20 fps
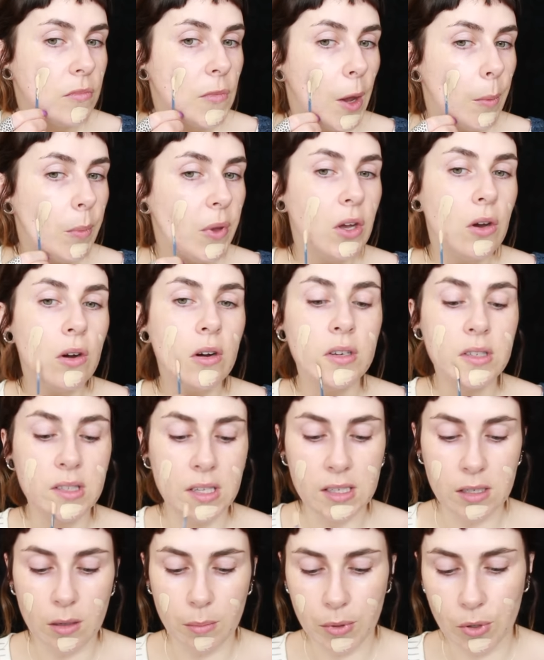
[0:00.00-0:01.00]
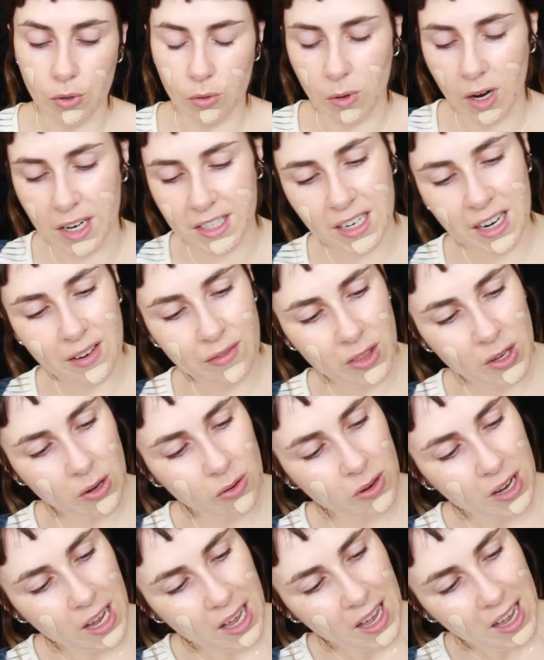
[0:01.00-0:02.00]
and because these are pure white, even
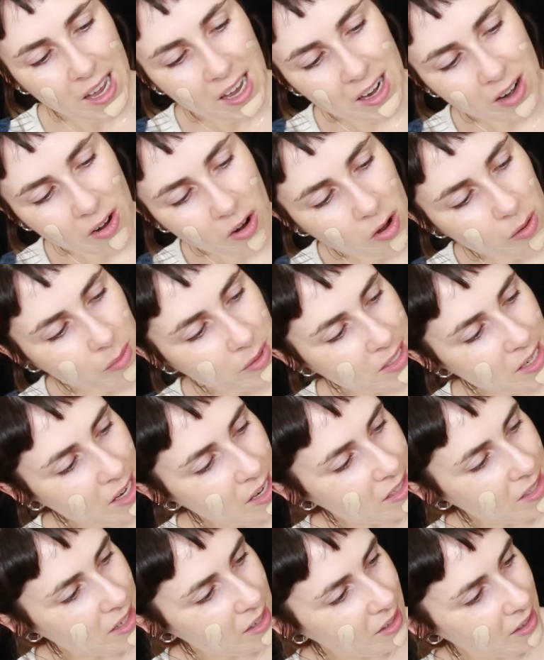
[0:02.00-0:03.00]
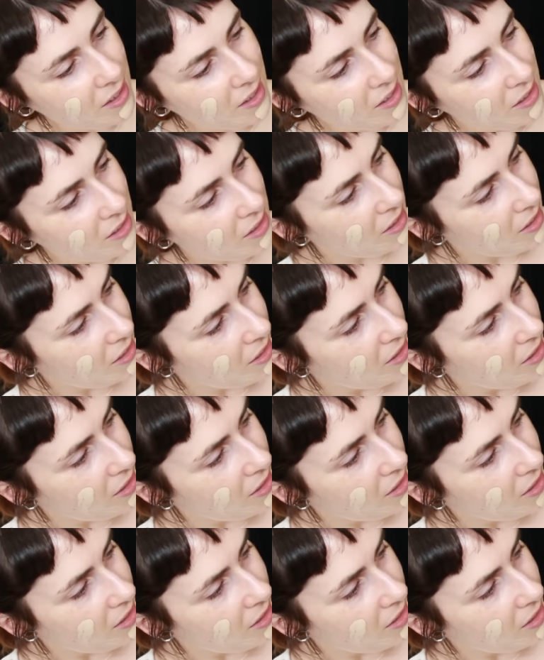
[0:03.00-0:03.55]
though it almost has like a